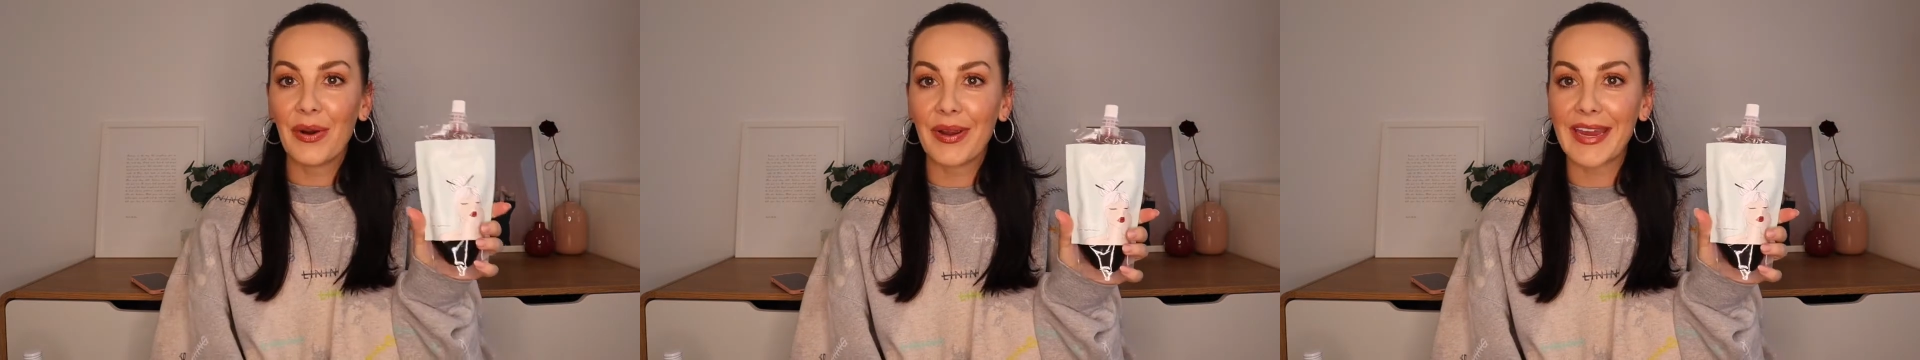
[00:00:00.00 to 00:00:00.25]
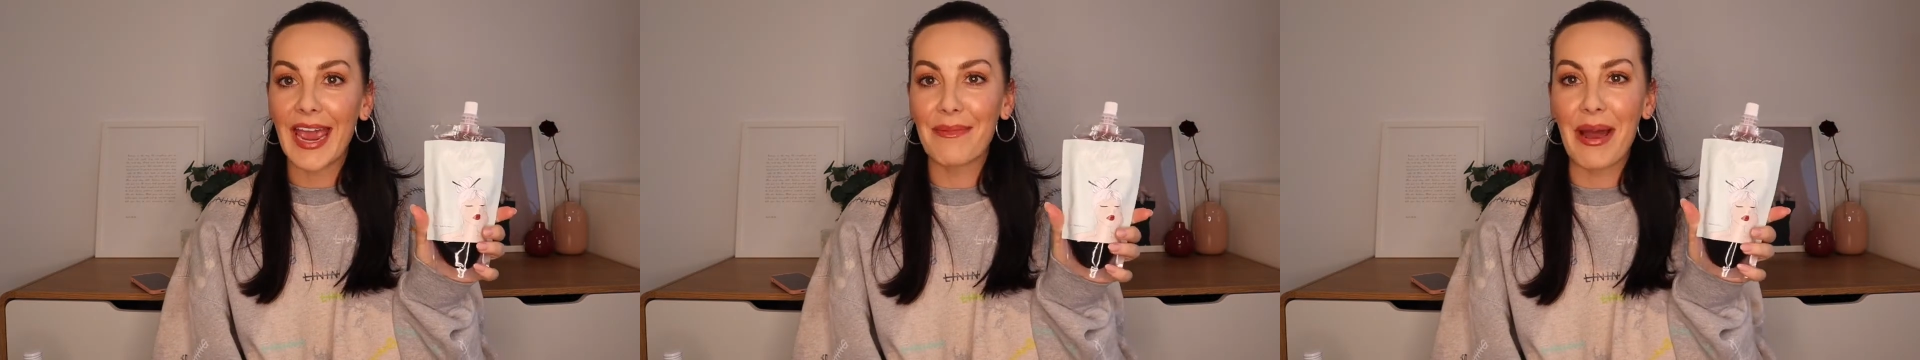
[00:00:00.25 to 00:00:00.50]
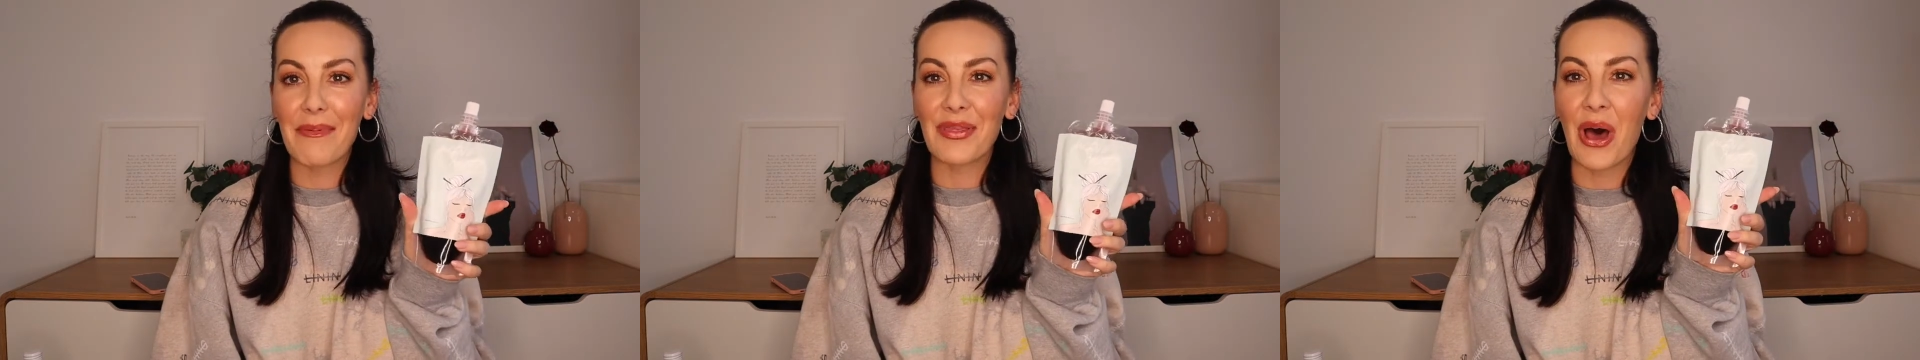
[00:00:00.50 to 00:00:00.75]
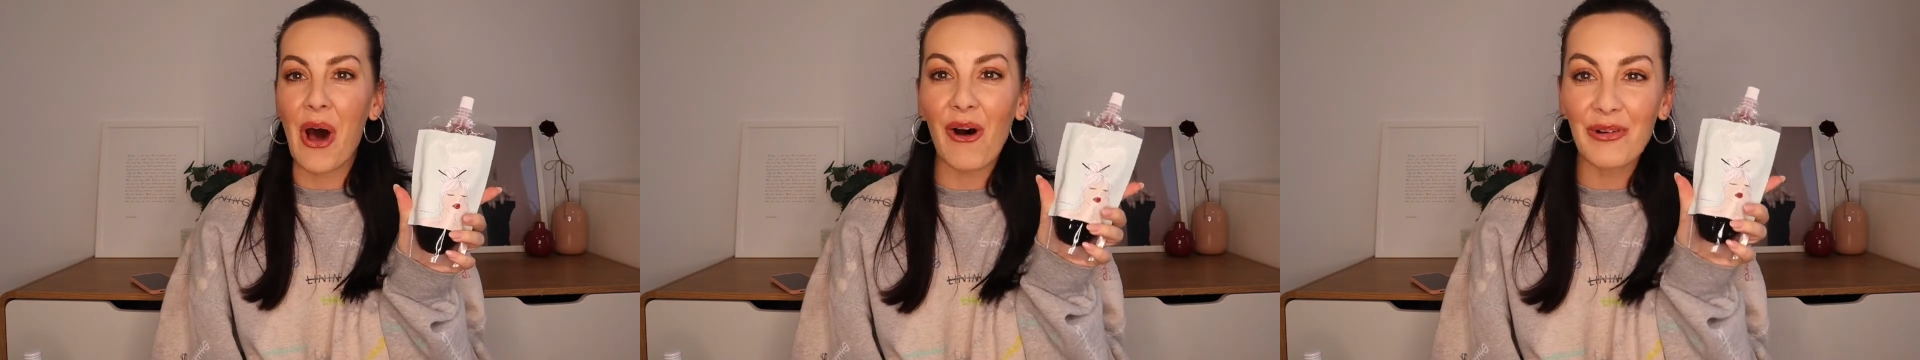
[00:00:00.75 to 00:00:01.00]
we came out with
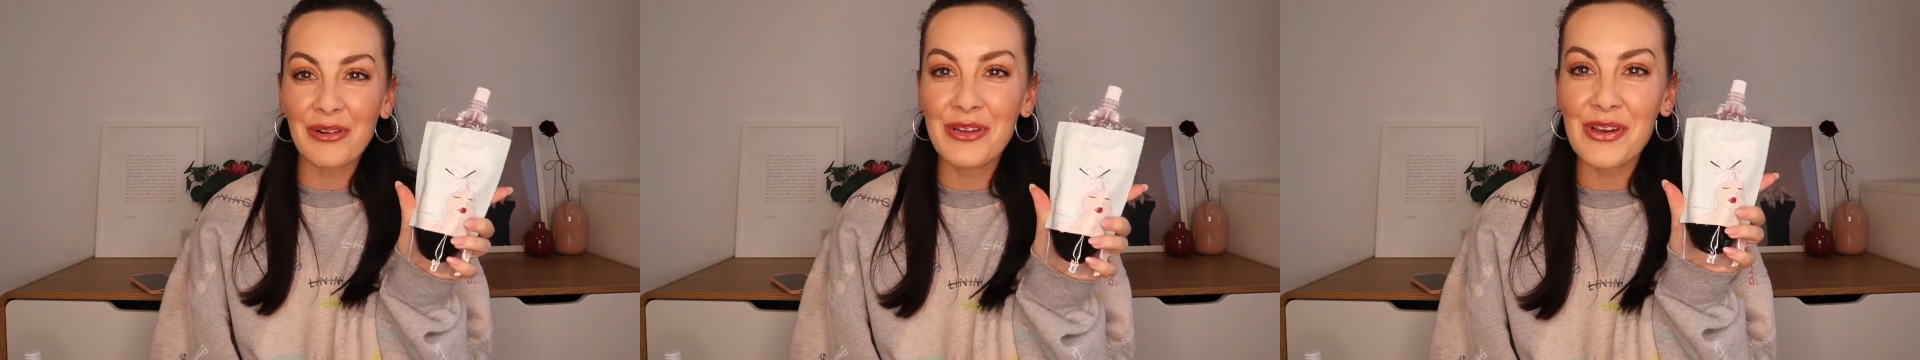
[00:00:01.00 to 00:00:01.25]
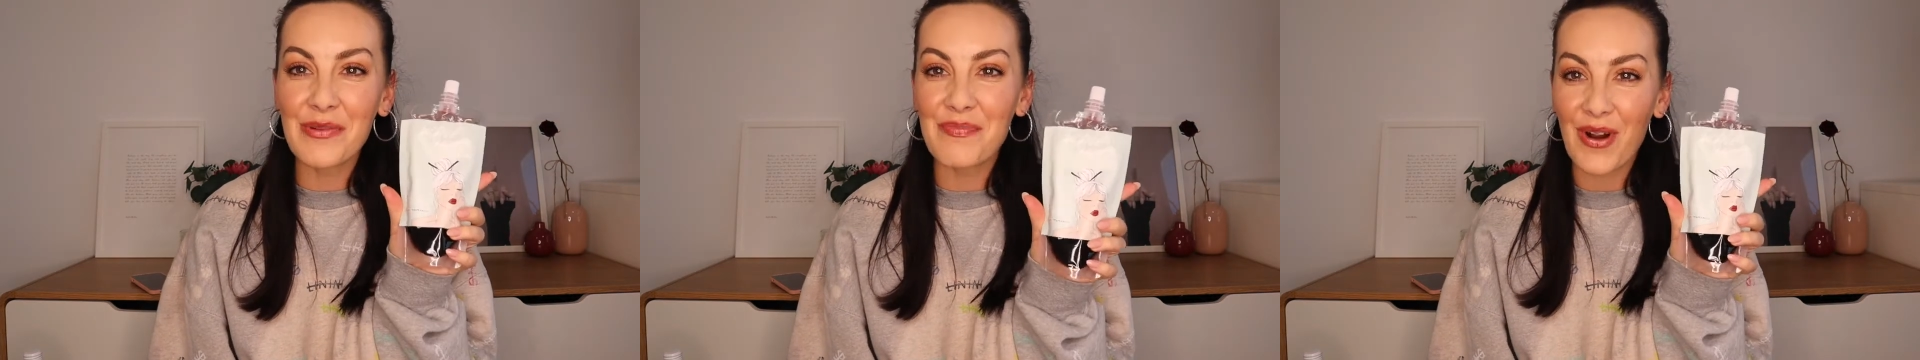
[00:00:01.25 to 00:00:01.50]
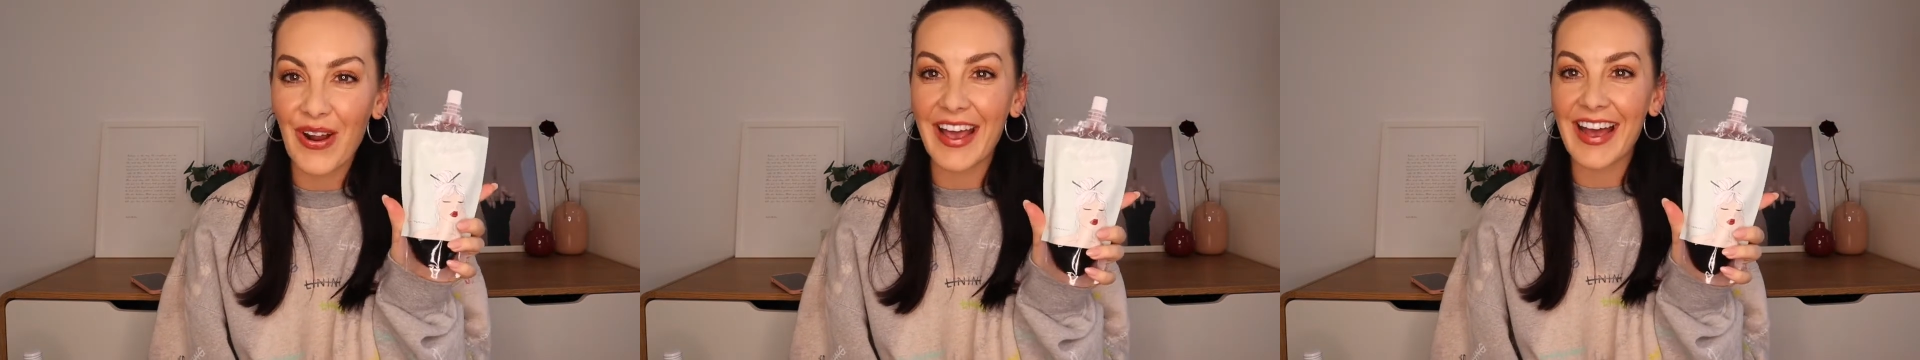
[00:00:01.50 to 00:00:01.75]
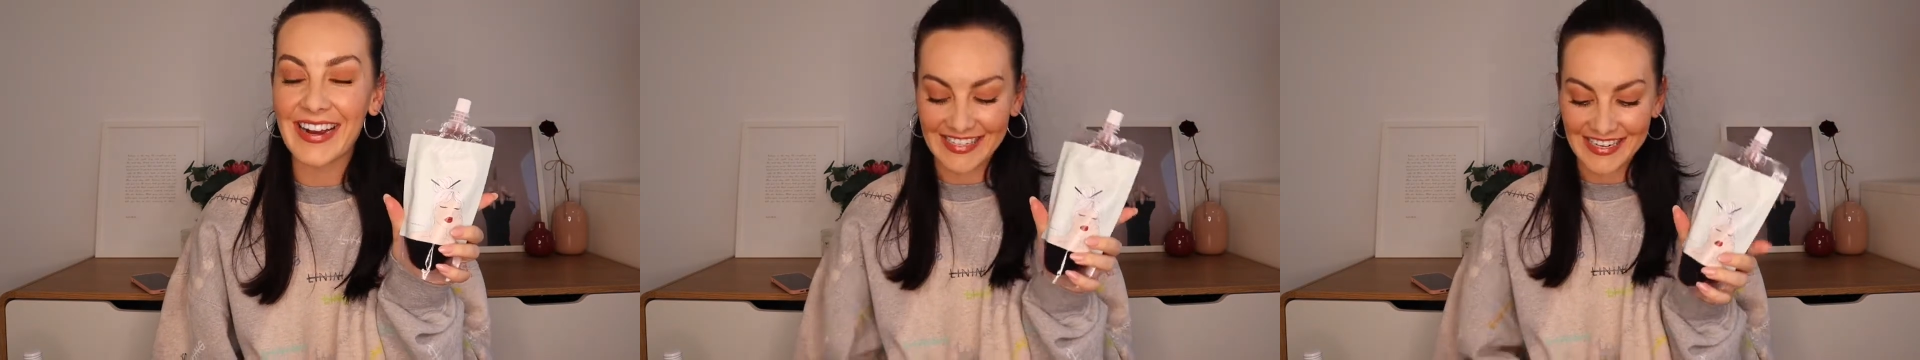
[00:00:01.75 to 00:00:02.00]
a whole new
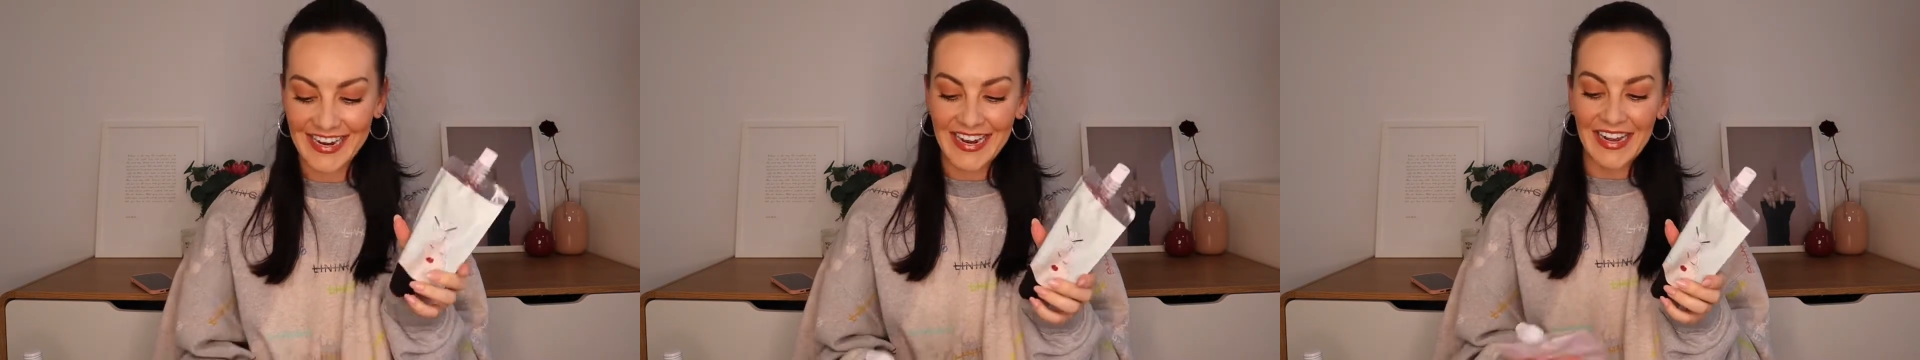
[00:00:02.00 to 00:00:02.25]
product.